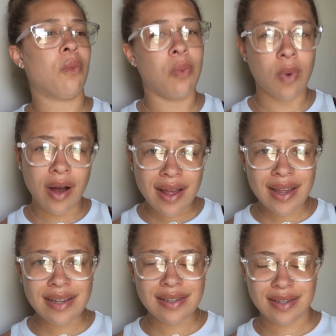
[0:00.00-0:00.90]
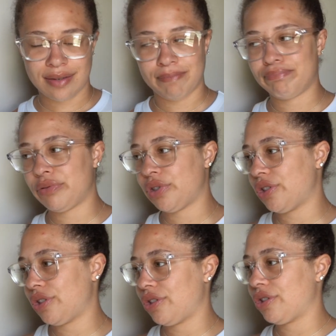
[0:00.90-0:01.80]
what?
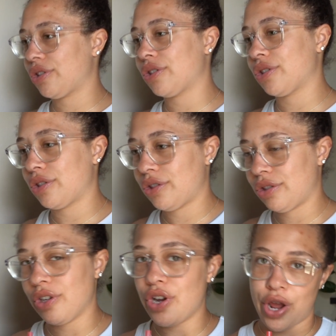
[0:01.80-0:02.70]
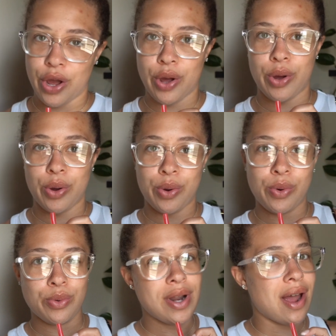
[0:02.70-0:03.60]

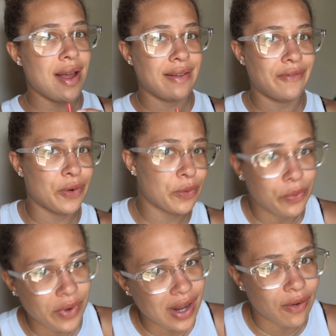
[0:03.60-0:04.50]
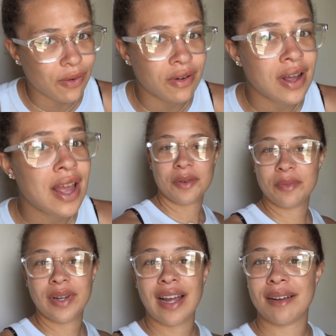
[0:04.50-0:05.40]
No, not for real.
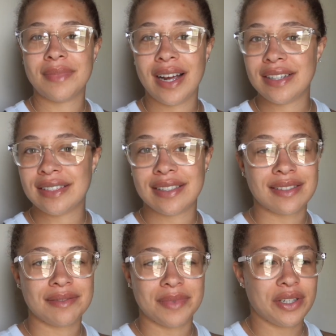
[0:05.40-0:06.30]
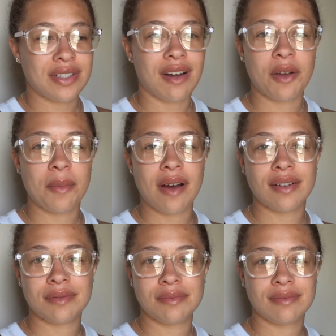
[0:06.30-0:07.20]
But yeah, I just talk
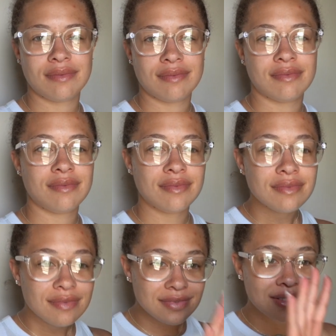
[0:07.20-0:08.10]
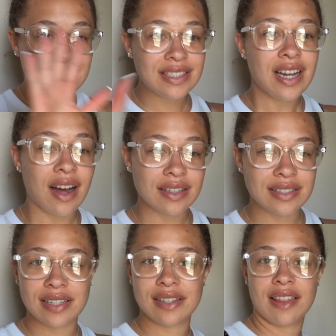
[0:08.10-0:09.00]
about
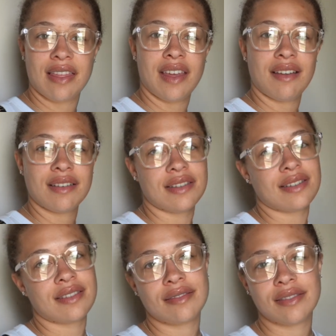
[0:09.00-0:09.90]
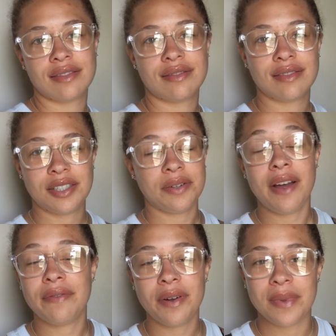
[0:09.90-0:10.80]
toxic things. So
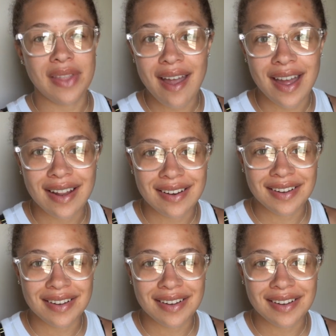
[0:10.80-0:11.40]
have fun with that.